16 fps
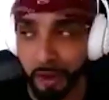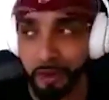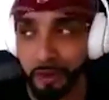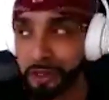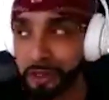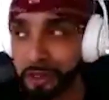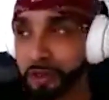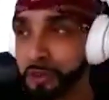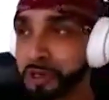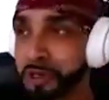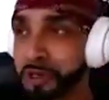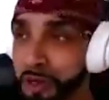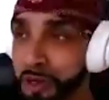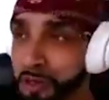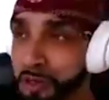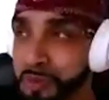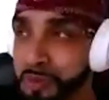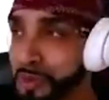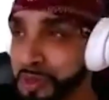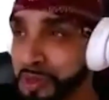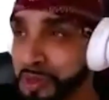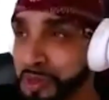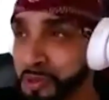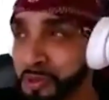because I could I could be doing
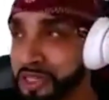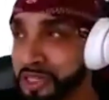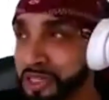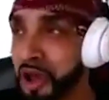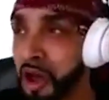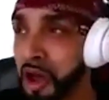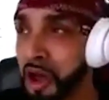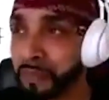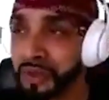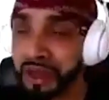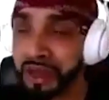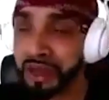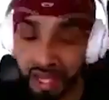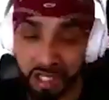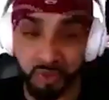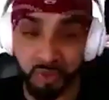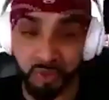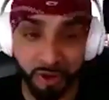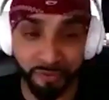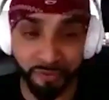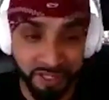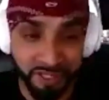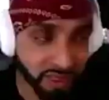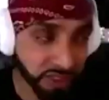this all the time. That's why
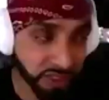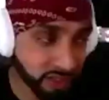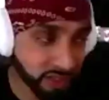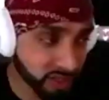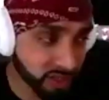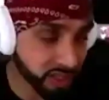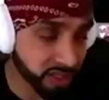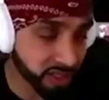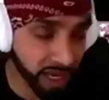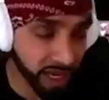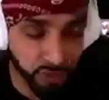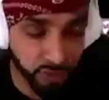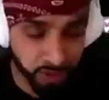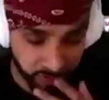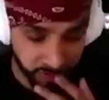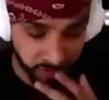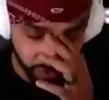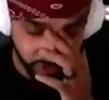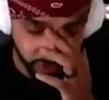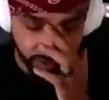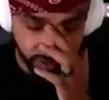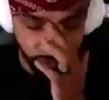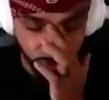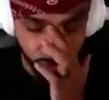obviously the, the taxi was a bit more
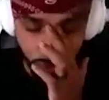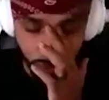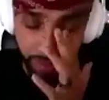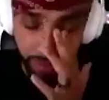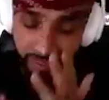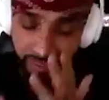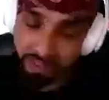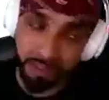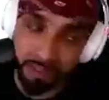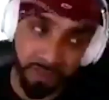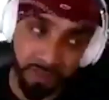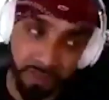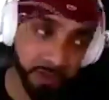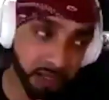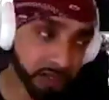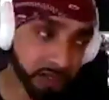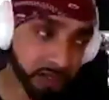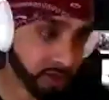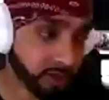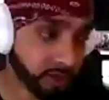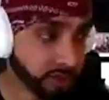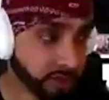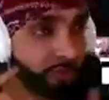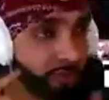difficult, but at the same time easier
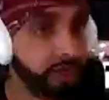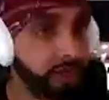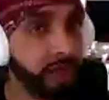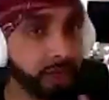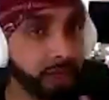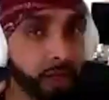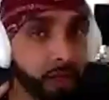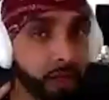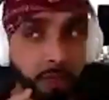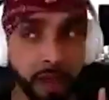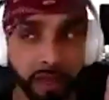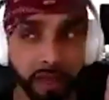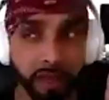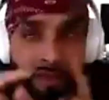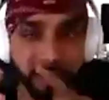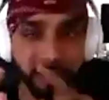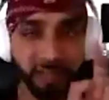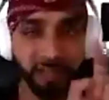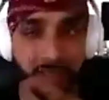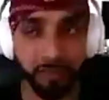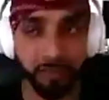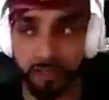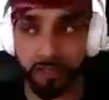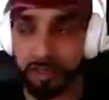because every day I'll go back and I'll see
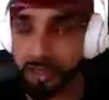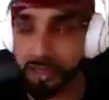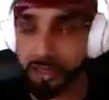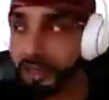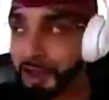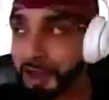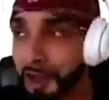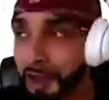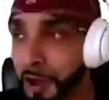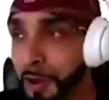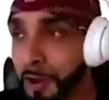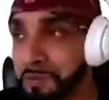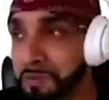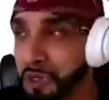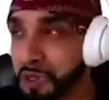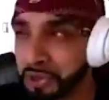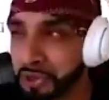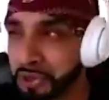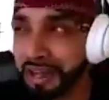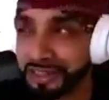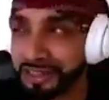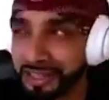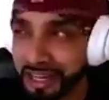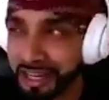something. Um, so
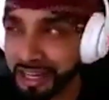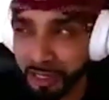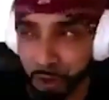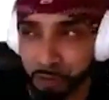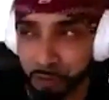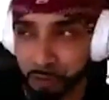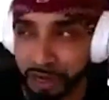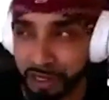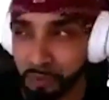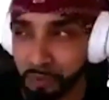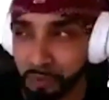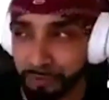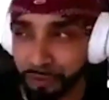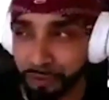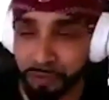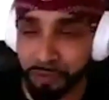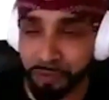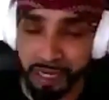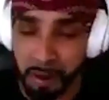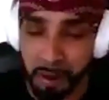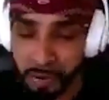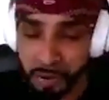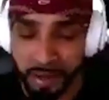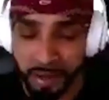yeah, taking a little break away from it,
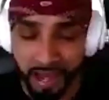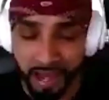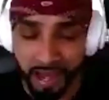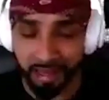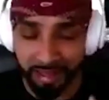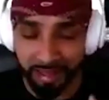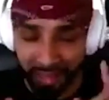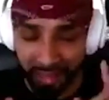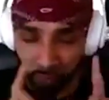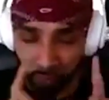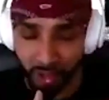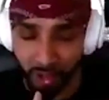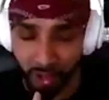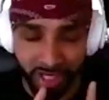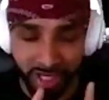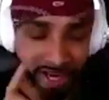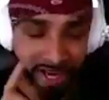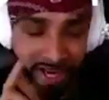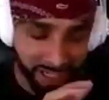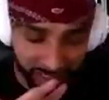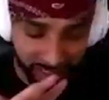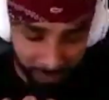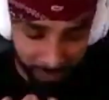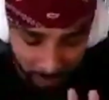coming back, and that one change
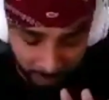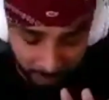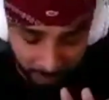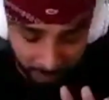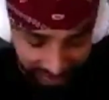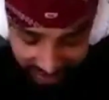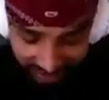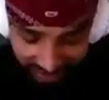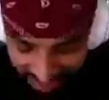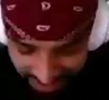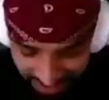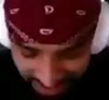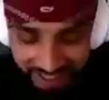I'll, I'll make, and that's it.